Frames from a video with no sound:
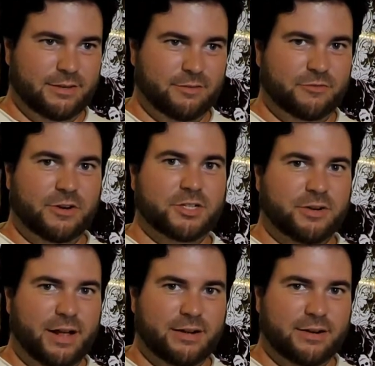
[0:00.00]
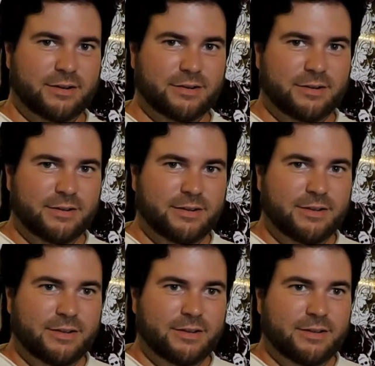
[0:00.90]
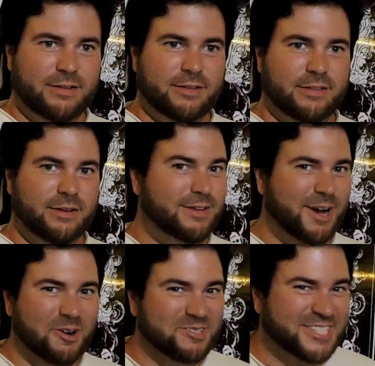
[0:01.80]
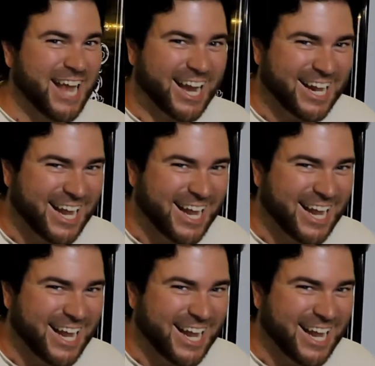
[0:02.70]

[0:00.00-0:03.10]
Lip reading: refrigerator, the go check it